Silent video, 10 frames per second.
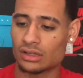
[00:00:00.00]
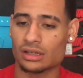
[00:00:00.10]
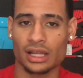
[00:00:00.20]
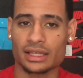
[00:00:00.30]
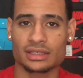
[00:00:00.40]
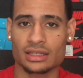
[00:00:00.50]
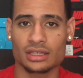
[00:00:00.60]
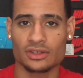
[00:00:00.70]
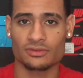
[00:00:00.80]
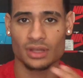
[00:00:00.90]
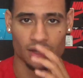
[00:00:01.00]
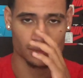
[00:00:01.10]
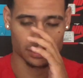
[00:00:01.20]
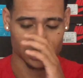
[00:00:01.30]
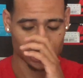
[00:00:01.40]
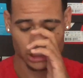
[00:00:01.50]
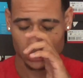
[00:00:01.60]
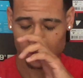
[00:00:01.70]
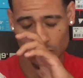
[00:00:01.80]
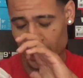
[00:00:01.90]
look like 10 years from now. You know,
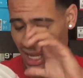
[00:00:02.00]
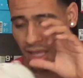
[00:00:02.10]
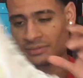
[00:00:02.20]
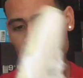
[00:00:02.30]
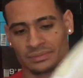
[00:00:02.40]
so why not?